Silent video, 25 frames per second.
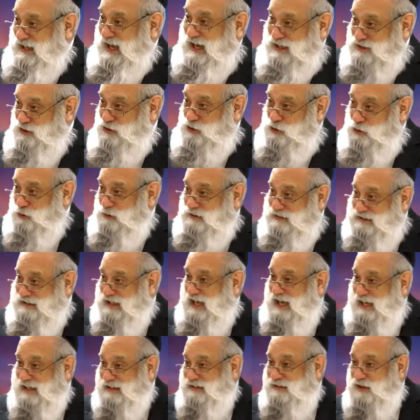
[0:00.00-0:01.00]
non-Jew is
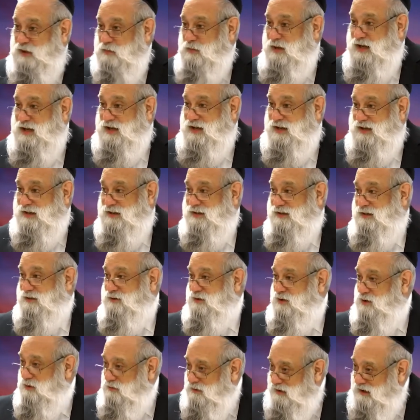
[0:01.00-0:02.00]
saying to me?
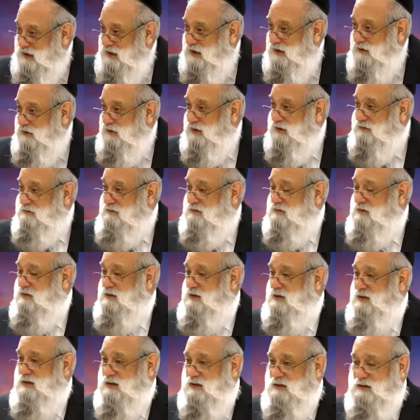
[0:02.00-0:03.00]
Do you hear it?
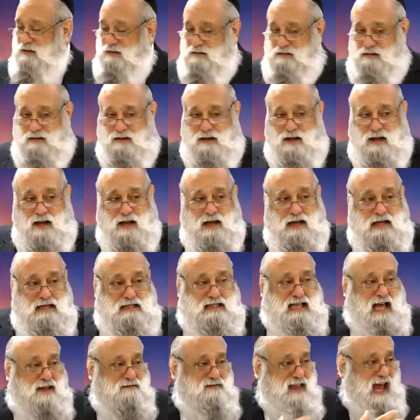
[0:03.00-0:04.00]
He
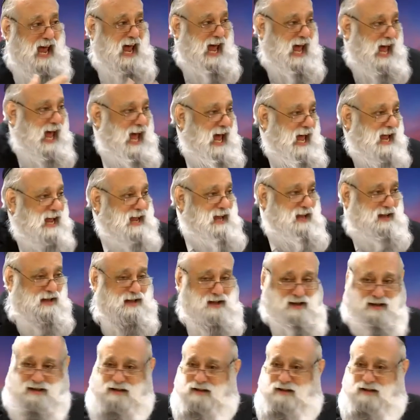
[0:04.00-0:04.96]
said, the hay,